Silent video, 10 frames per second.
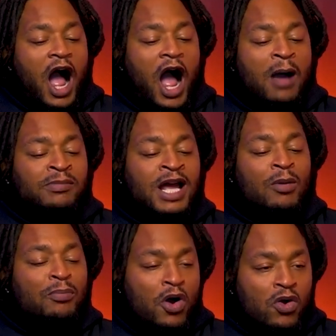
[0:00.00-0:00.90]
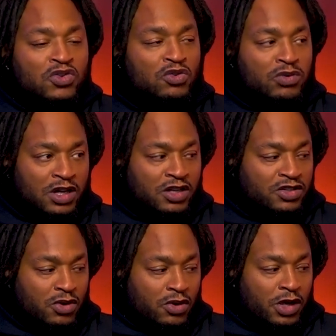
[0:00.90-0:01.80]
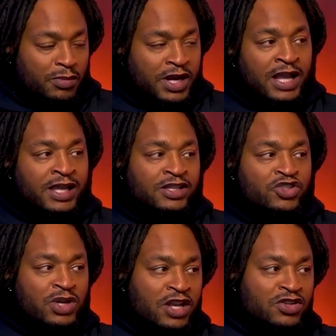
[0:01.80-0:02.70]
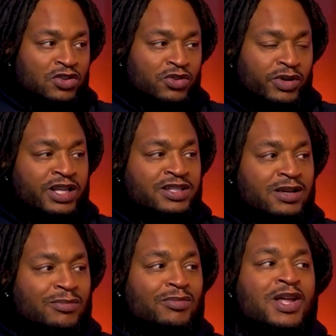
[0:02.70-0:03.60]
I'm not opposed to running the score up. And I get you had your threes in,